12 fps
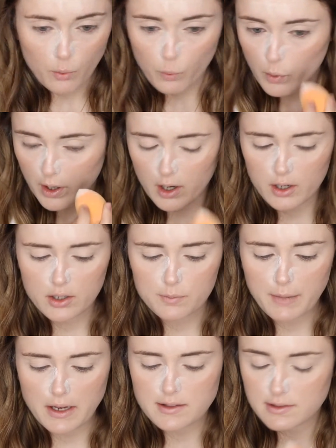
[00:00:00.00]
where
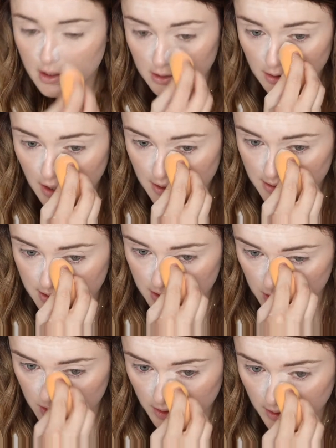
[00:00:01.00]
my sunglasses
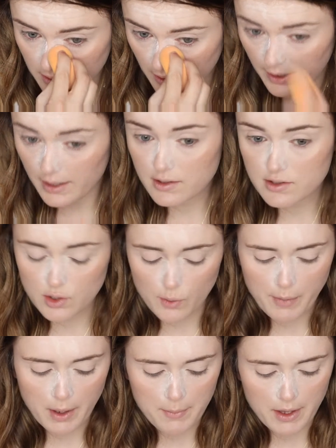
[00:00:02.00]
usually lay, so
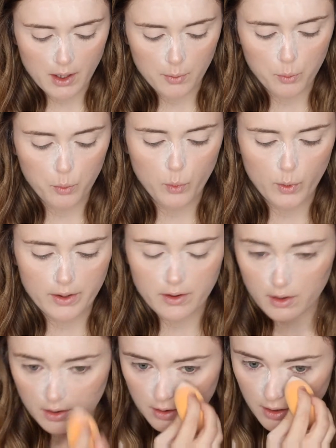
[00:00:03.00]
my makeup
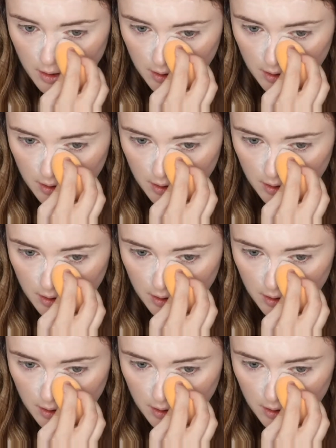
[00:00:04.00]
will